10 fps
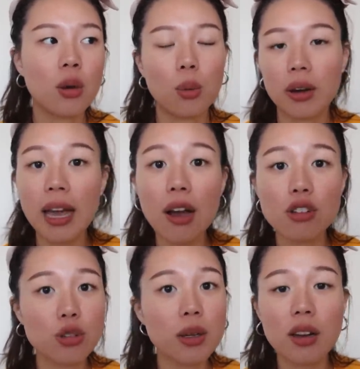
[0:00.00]
work
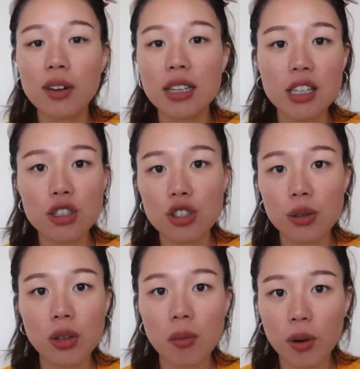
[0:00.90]
out, do whatever I need to do
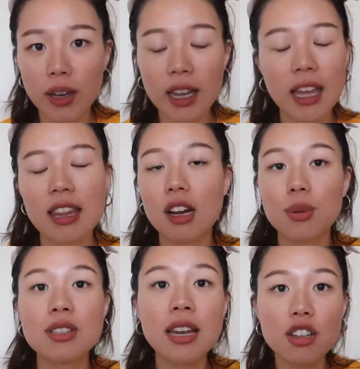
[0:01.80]
in the morning, and then I
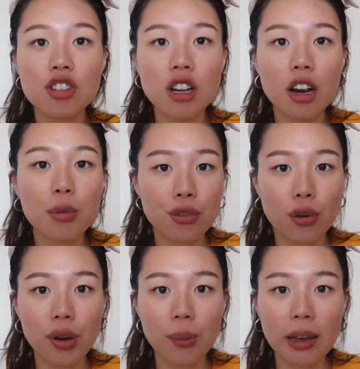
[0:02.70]
would take a shower
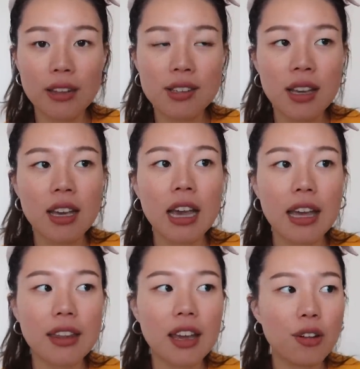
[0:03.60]
before I went,
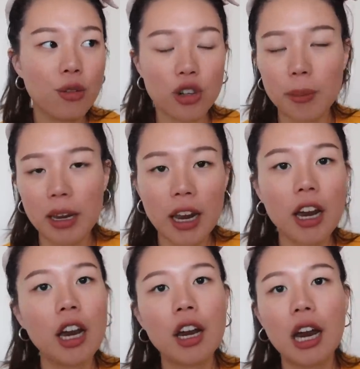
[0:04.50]
and then dry my
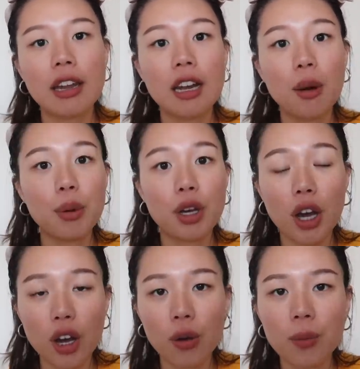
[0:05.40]
hair, and then I would
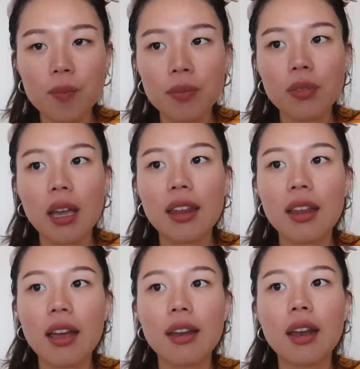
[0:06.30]
go. And
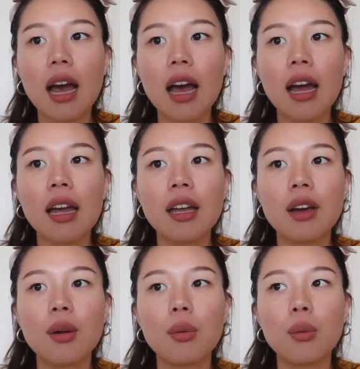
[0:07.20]
then
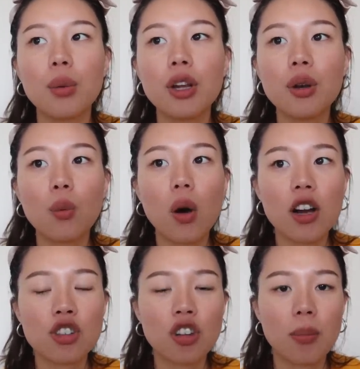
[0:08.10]
I wouldn't
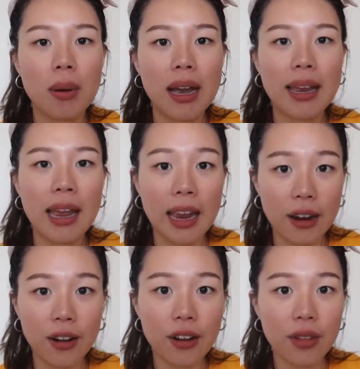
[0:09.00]
wash my
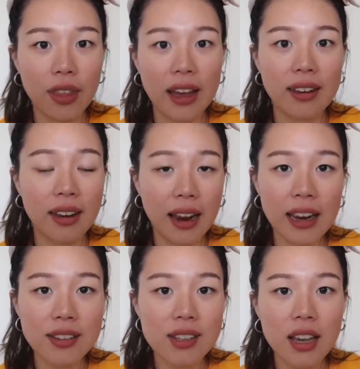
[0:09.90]
hair that
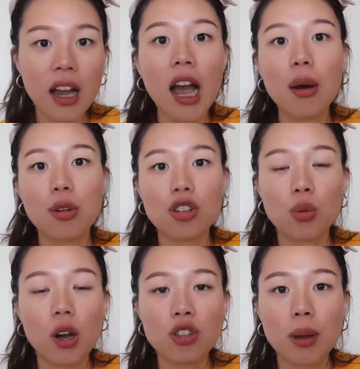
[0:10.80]
night. I would
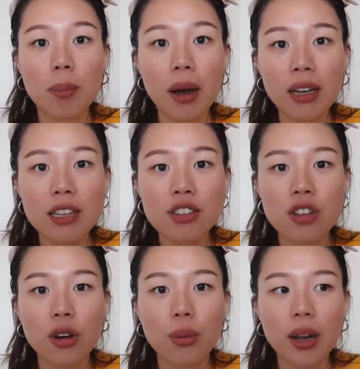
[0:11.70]
just wash my body.
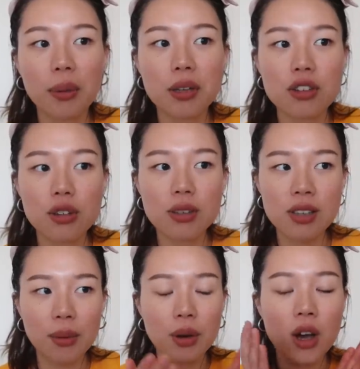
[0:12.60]
So what I would do is
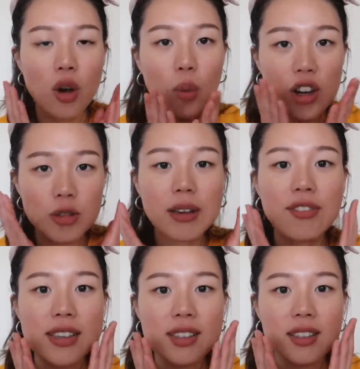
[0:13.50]
I would wash my
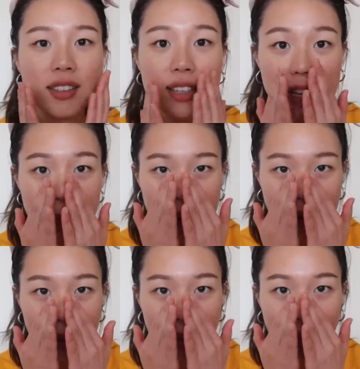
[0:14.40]
face in the sink, but
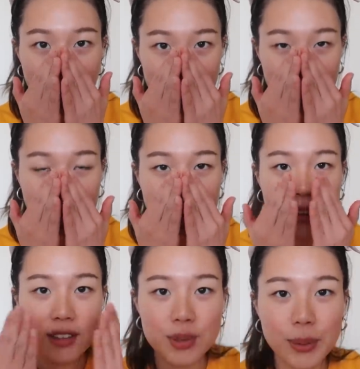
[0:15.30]
I would wash it like
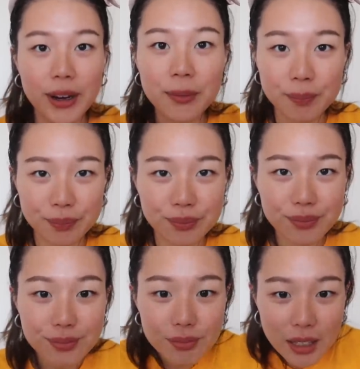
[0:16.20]
this, where
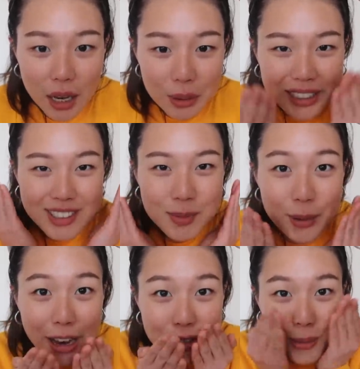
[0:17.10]
I would like
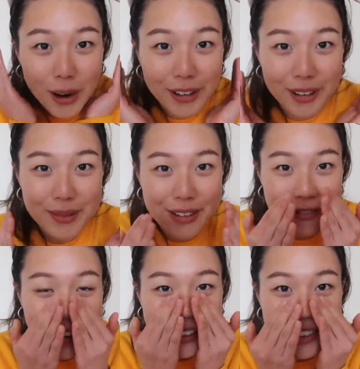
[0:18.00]
splash water on my
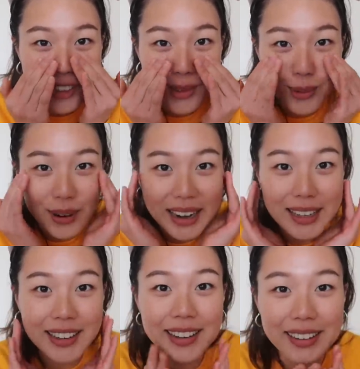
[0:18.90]
face just right
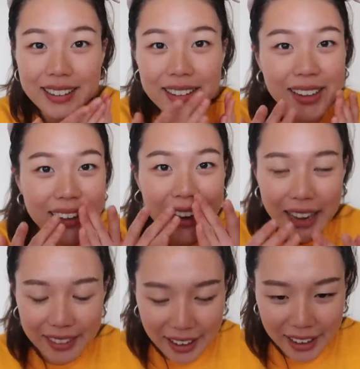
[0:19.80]
here,
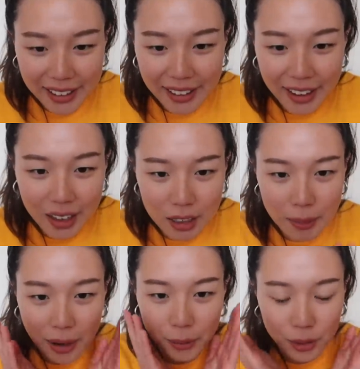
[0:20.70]
and then
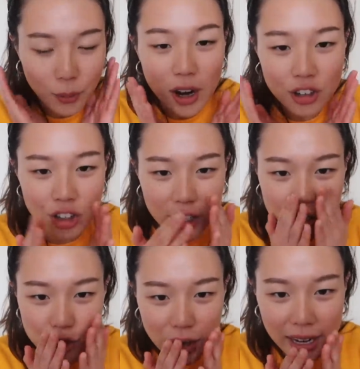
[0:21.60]
I would wash it
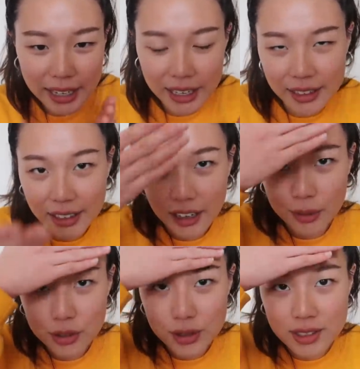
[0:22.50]
and dry it, and then I
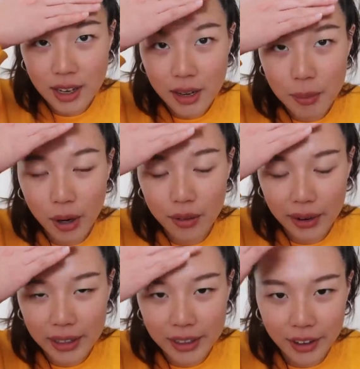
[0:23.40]
would do the second part
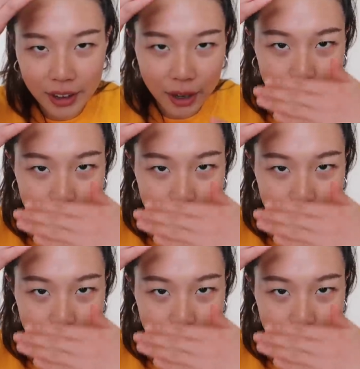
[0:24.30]
right here. And